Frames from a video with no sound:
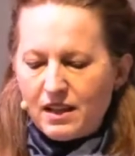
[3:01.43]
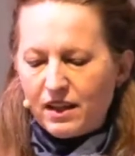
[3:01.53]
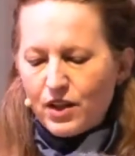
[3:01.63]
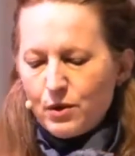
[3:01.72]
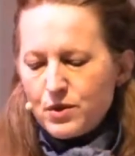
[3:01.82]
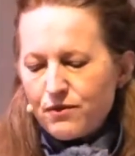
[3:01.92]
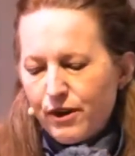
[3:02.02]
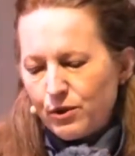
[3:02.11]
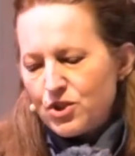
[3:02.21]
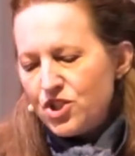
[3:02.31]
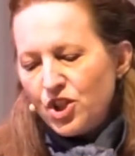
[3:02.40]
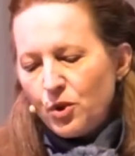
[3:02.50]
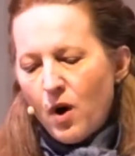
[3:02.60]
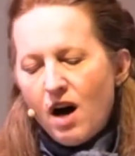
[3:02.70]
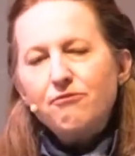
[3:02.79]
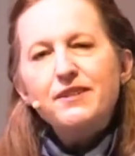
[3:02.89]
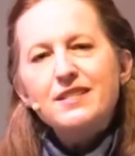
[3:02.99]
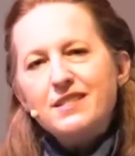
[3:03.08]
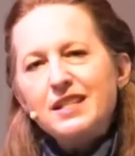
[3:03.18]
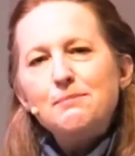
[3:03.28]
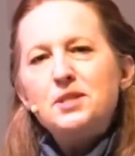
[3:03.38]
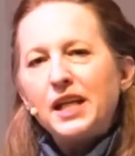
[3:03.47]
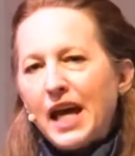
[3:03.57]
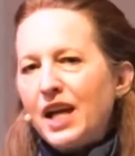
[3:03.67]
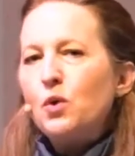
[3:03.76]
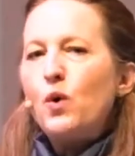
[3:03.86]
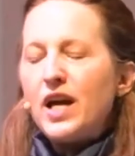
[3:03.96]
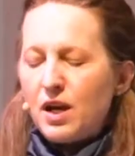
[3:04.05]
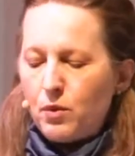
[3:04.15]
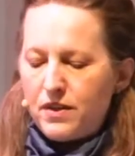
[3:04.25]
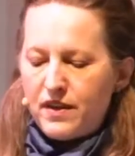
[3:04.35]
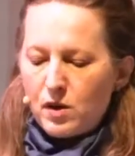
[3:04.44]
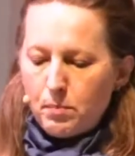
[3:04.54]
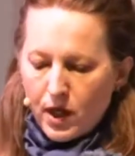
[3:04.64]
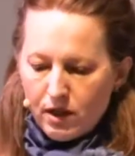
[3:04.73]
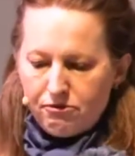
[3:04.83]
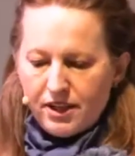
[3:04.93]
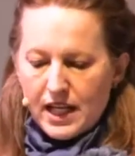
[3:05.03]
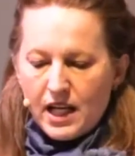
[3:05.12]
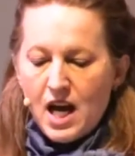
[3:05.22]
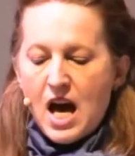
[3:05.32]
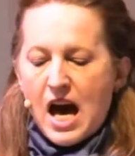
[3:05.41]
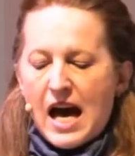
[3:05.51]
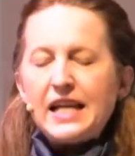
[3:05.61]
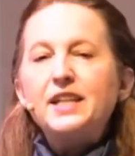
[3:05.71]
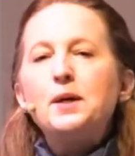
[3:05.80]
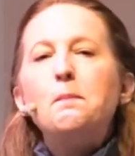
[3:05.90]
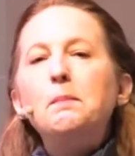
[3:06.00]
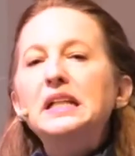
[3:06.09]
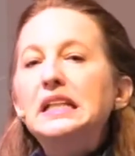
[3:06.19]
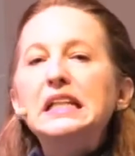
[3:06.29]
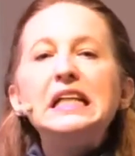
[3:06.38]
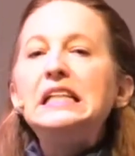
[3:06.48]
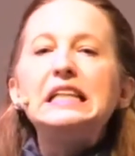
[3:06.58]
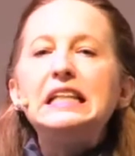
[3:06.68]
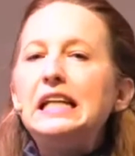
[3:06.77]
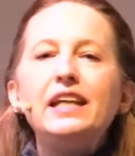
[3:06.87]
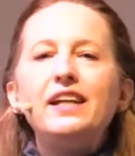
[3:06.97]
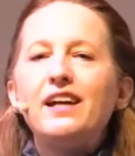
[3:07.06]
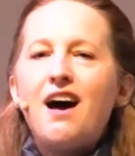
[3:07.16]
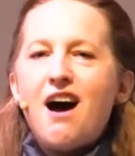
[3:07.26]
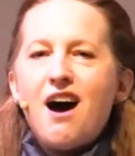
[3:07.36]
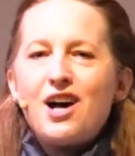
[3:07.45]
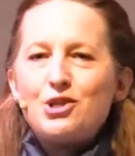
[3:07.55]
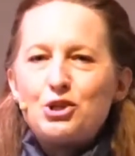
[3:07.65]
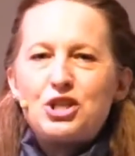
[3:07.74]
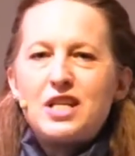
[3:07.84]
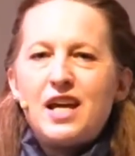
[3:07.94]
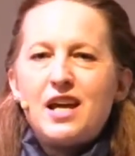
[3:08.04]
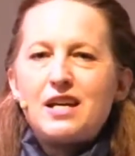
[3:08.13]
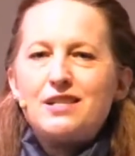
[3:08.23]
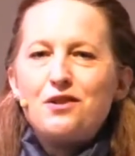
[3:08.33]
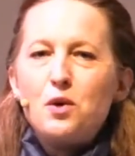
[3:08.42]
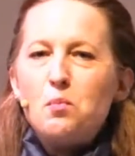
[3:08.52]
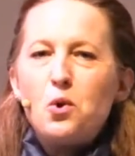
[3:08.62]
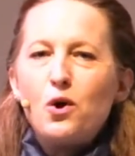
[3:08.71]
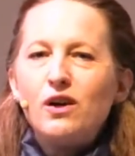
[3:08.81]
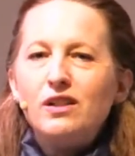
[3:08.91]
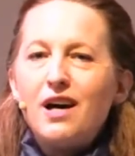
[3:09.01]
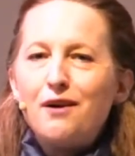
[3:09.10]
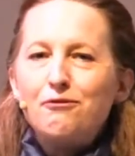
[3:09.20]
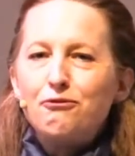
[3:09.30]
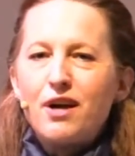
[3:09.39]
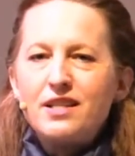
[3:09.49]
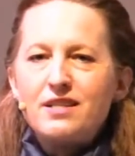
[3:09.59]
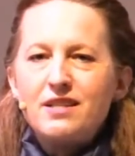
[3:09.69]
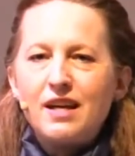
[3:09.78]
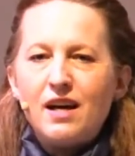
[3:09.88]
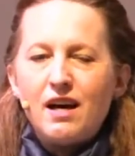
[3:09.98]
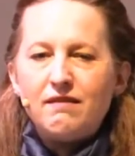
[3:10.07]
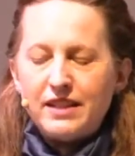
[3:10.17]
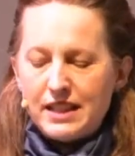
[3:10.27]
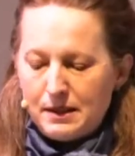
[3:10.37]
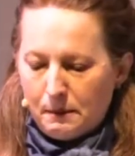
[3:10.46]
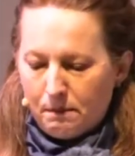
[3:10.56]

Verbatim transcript: that those folks too often seem to get away with their perfidy, I completely understand the moral affront of it.